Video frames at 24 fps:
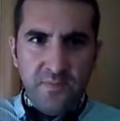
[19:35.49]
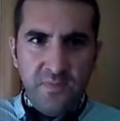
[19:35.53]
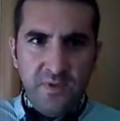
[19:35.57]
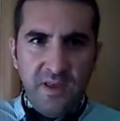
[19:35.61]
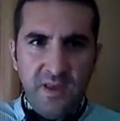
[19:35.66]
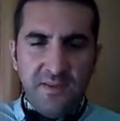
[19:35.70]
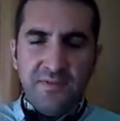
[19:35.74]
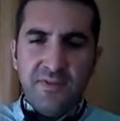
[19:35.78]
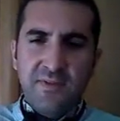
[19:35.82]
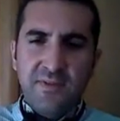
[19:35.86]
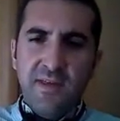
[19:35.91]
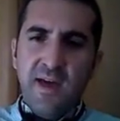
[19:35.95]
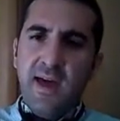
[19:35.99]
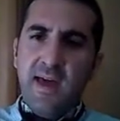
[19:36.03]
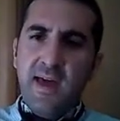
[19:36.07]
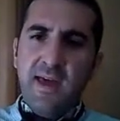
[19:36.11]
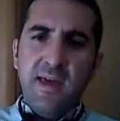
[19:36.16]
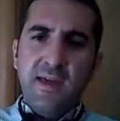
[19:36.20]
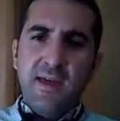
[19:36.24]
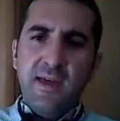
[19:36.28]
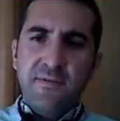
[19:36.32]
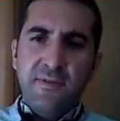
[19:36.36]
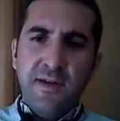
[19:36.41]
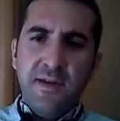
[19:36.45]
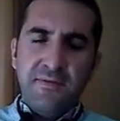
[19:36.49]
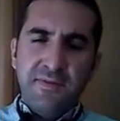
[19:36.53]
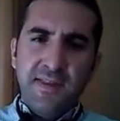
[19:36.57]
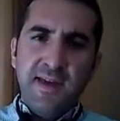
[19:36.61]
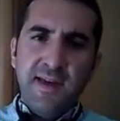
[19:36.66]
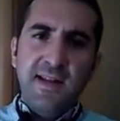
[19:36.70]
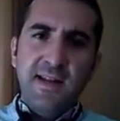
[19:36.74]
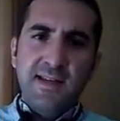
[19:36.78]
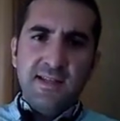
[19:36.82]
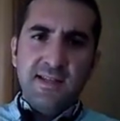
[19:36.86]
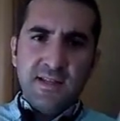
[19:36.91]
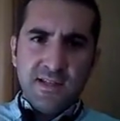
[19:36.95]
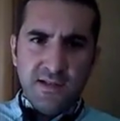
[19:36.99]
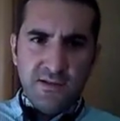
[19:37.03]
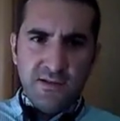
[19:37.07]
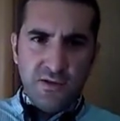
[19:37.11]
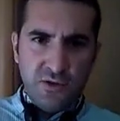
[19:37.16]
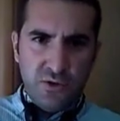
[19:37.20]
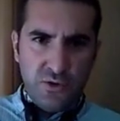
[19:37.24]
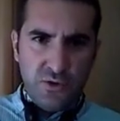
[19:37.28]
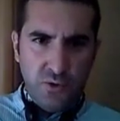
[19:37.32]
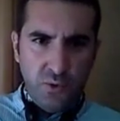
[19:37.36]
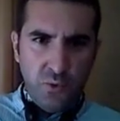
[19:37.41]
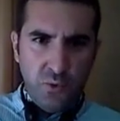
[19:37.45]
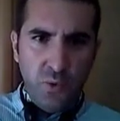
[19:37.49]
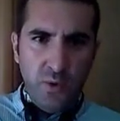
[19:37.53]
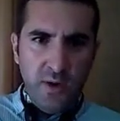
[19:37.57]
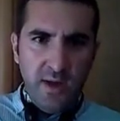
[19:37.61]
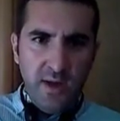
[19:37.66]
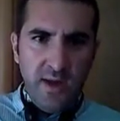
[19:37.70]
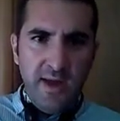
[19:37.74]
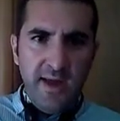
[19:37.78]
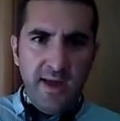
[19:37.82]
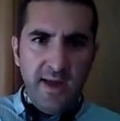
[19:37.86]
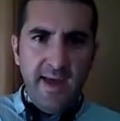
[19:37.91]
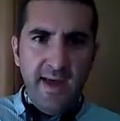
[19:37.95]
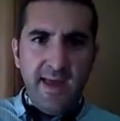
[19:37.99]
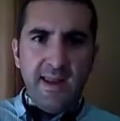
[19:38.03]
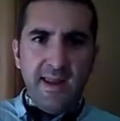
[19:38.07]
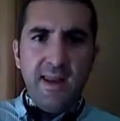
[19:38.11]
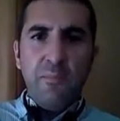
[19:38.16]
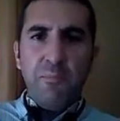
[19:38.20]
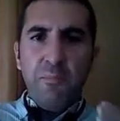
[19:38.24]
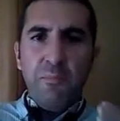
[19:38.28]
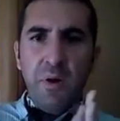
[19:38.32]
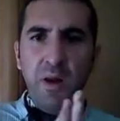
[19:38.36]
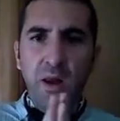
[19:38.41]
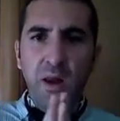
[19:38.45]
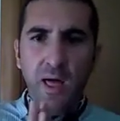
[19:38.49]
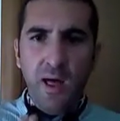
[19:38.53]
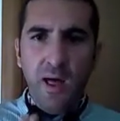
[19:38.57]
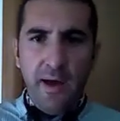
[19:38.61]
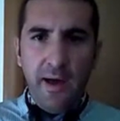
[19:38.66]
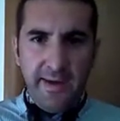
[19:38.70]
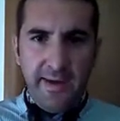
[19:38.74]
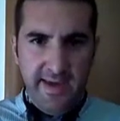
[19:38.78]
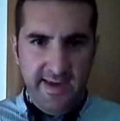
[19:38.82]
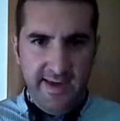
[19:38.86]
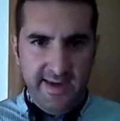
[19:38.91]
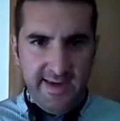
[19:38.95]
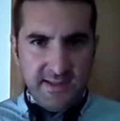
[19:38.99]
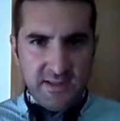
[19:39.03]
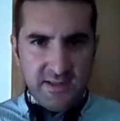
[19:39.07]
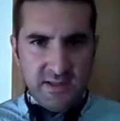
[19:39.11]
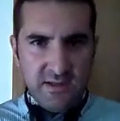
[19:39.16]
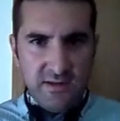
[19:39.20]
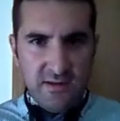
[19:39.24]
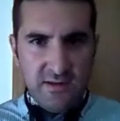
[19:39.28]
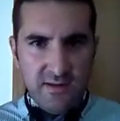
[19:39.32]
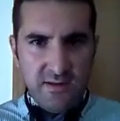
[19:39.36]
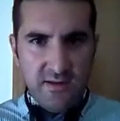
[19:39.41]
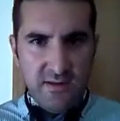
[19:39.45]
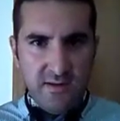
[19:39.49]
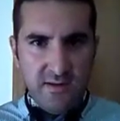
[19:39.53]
that they listened to and apply it